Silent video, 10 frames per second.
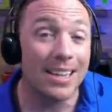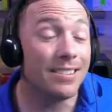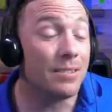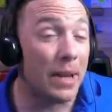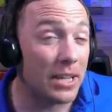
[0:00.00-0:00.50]

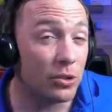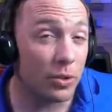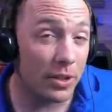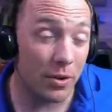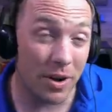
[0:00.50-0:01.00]
to make sure
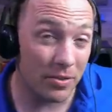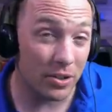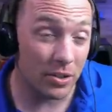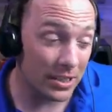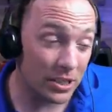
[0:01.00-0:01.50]
that you have
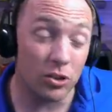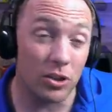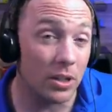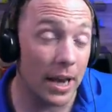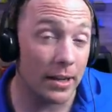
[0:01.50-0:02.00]
your leash or your
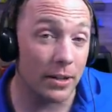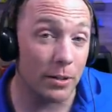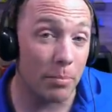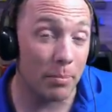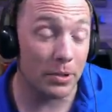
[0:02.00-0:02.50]
line on your
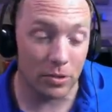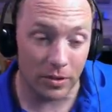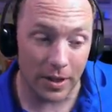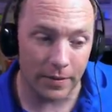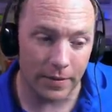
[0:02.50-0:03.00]
puppy so
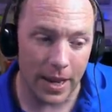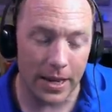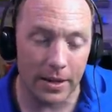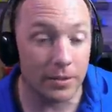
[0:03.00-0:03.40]
that they,